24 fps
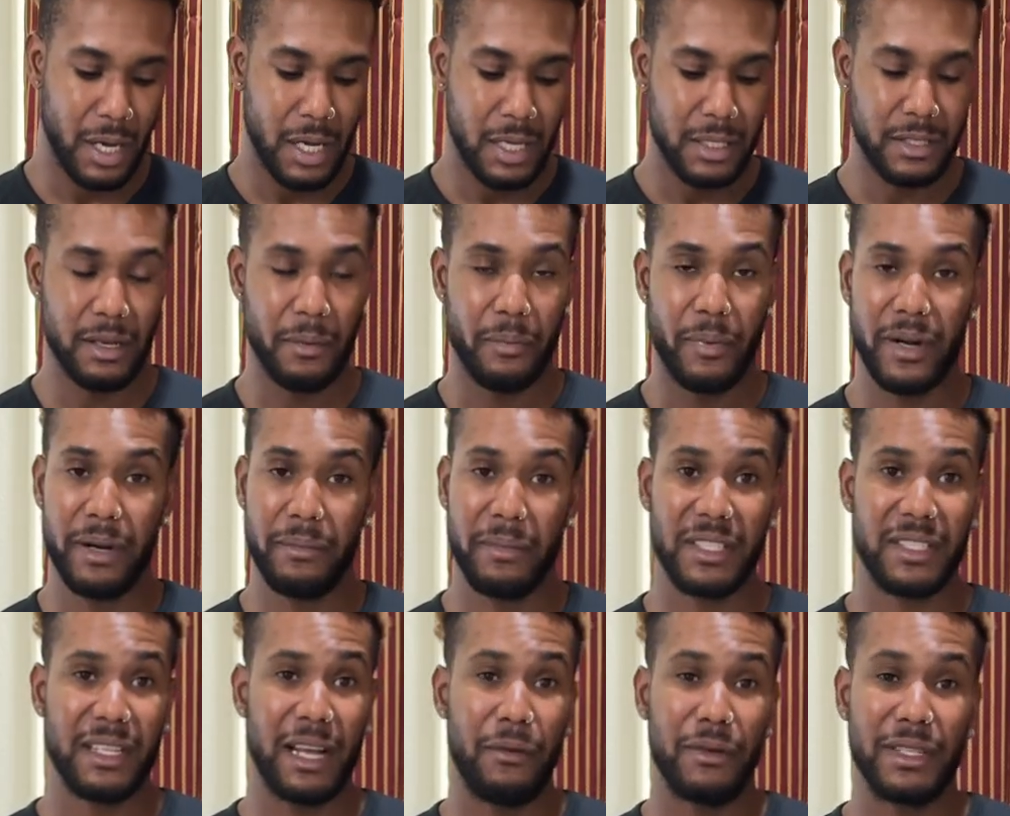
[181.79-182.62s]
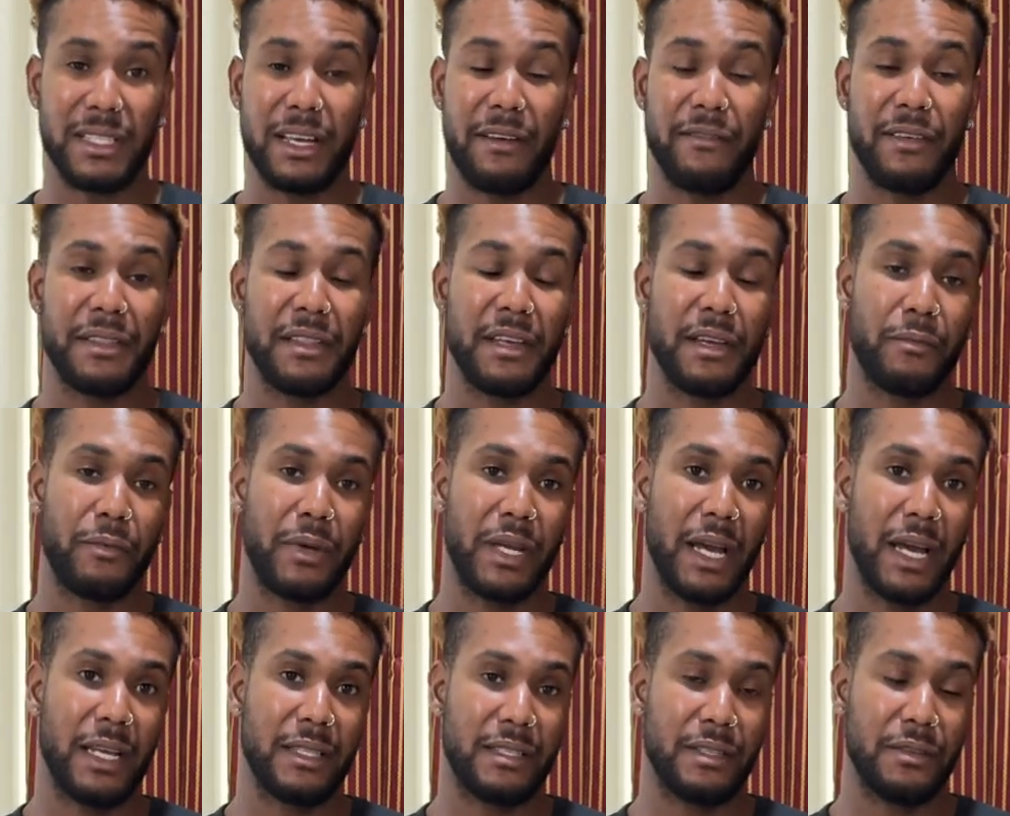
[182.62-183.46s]
So pretty much that was everything we
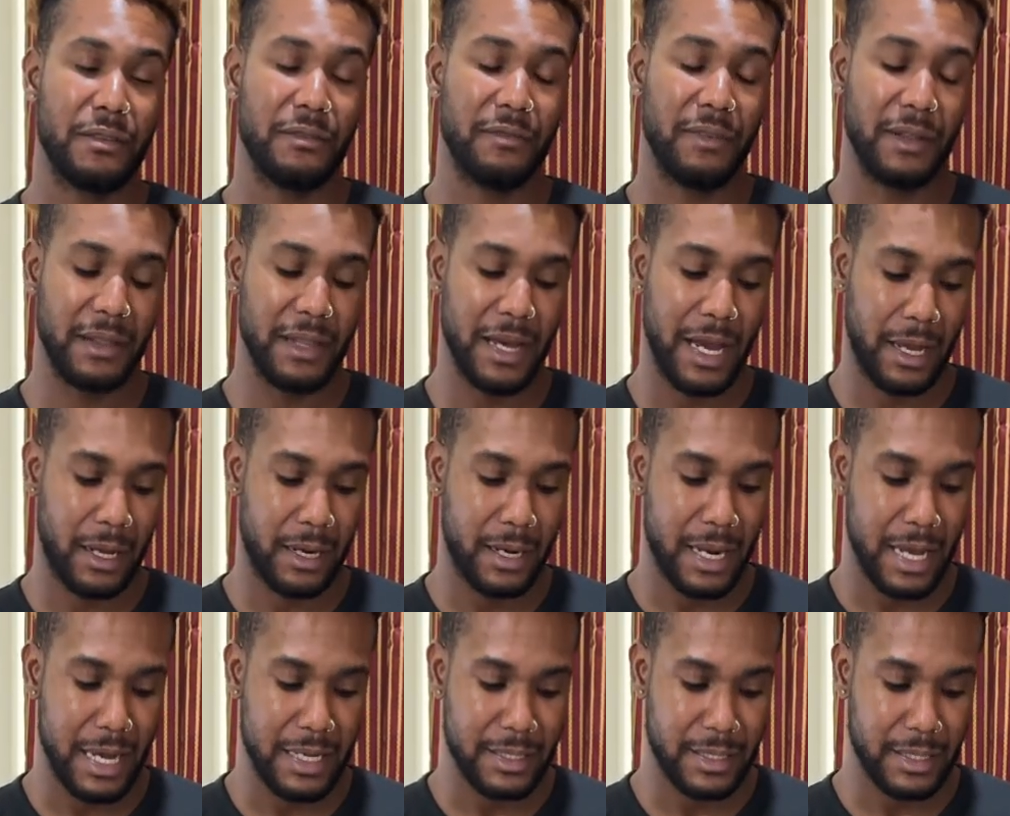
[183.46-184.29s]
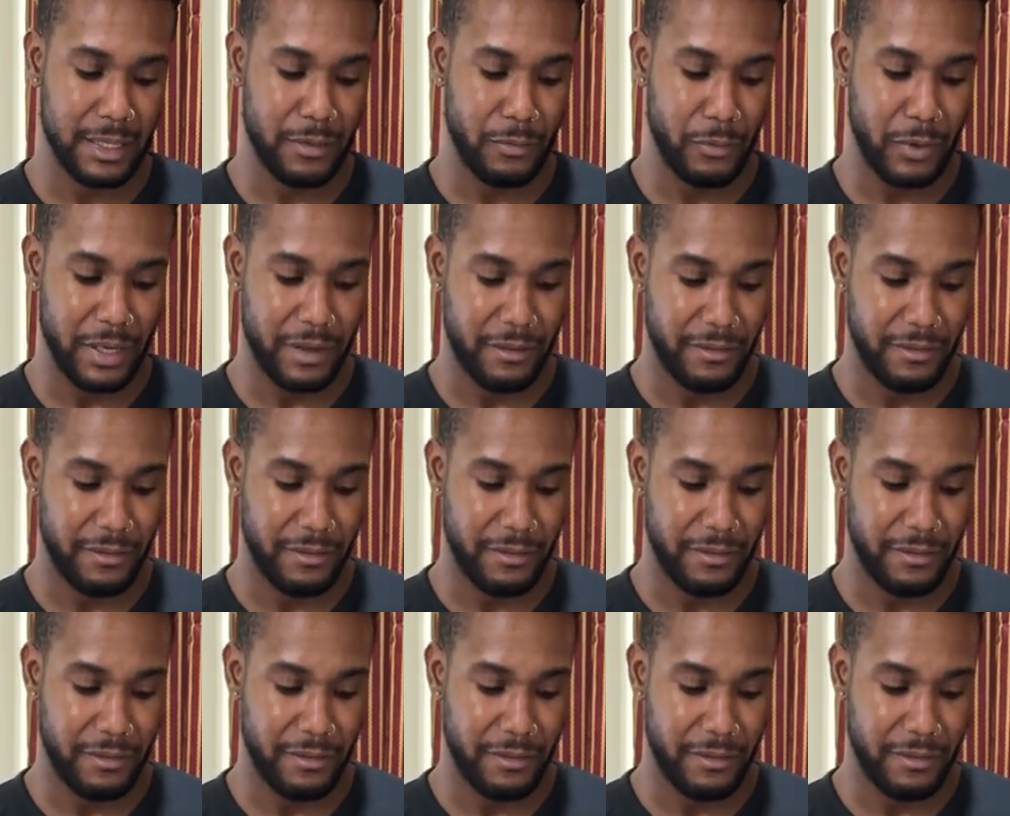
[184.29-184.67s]
had to do for that class in week